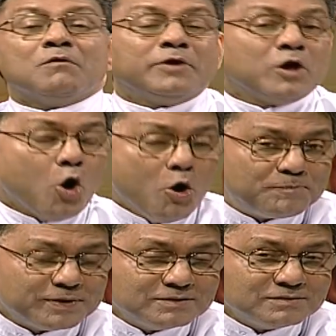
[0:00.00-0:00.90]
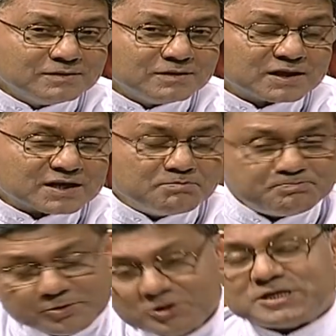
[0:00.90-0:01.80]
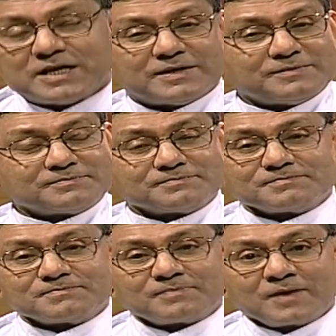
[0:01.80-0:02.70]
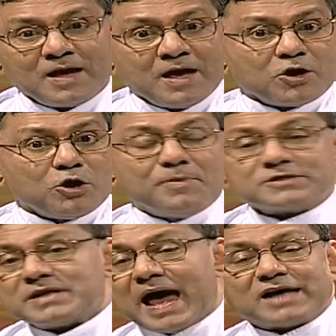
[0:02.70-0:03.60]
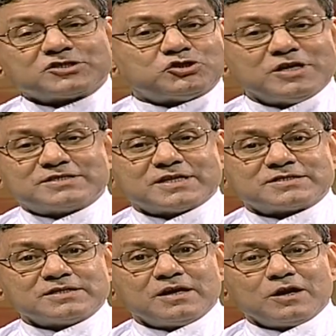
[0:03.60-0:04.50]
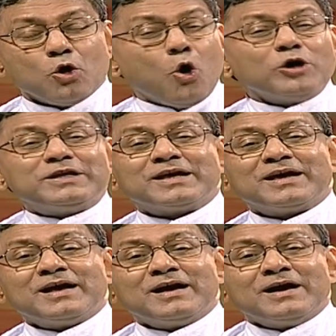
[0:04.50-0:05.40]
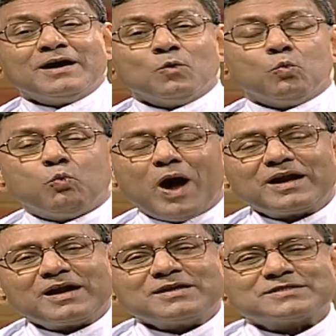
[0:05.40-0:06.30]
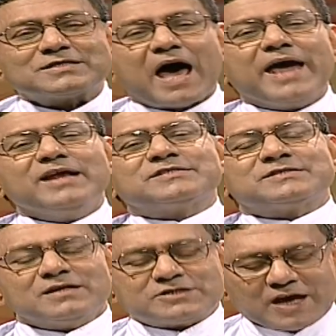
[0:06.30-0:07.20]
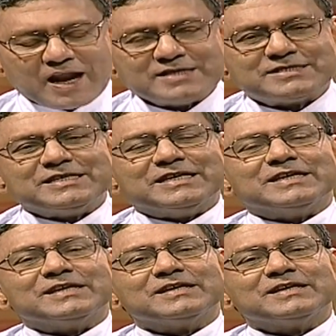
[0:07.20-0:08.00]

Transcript: When you open the computer, you must ask Jesus, Lord, what sides shall I see?